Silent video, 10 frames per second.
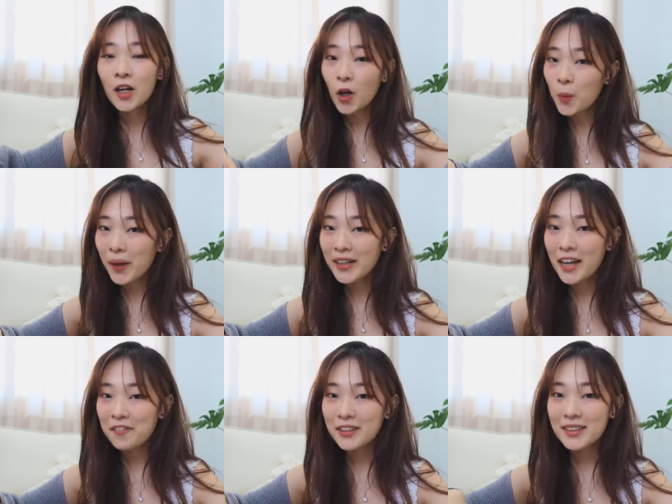combine
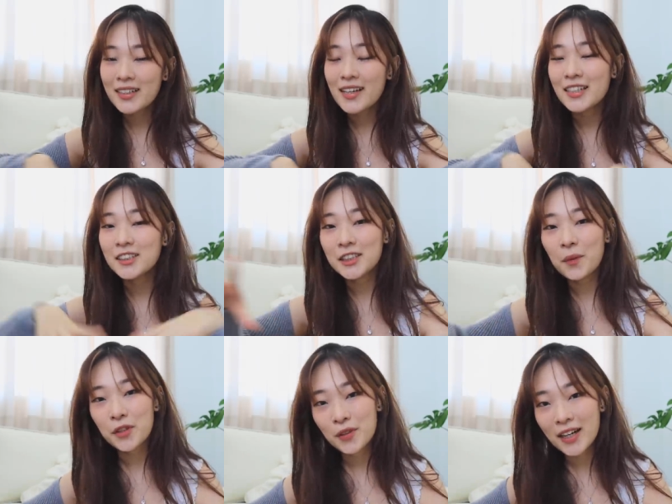everything and
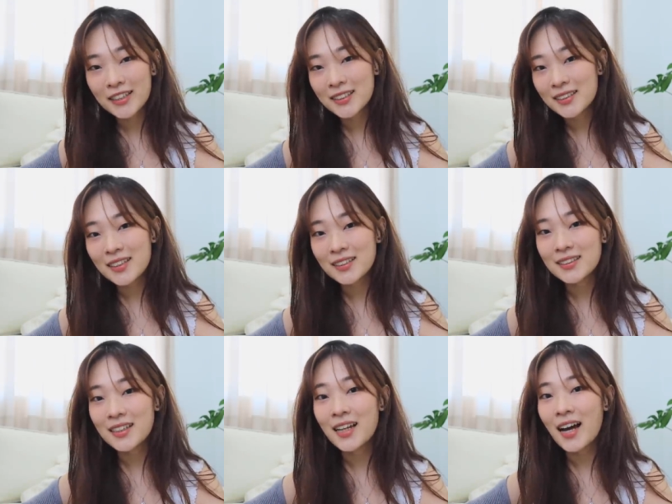share with you guys the things
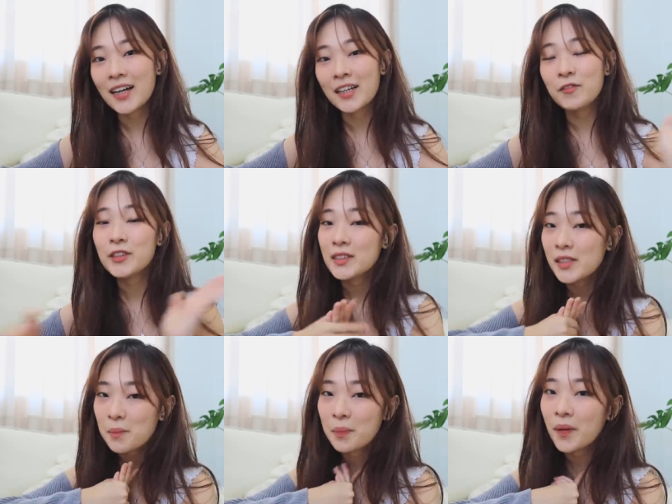that I
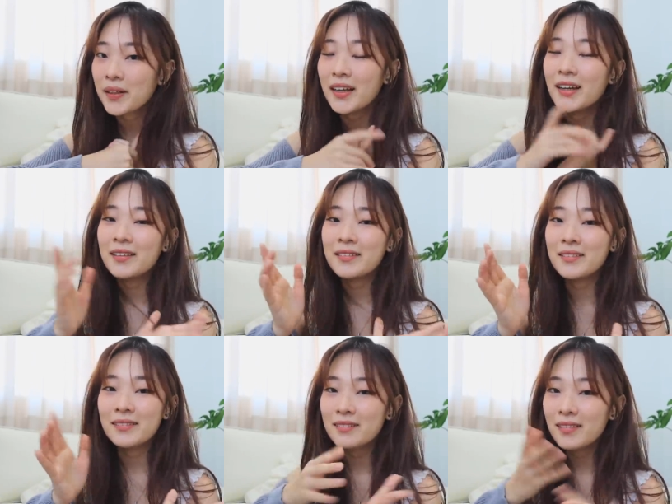recently bought
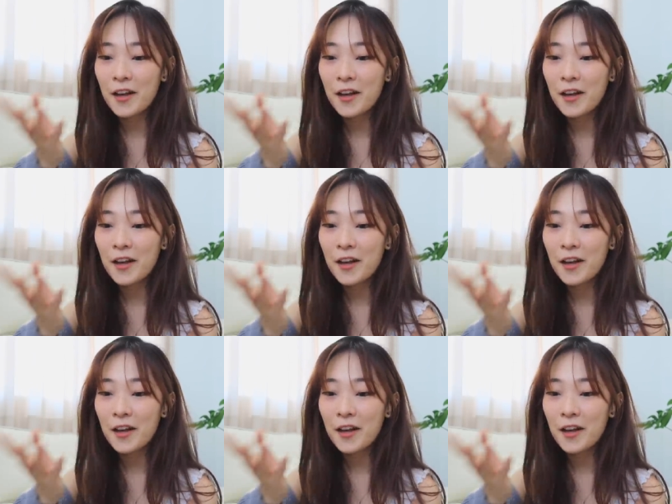and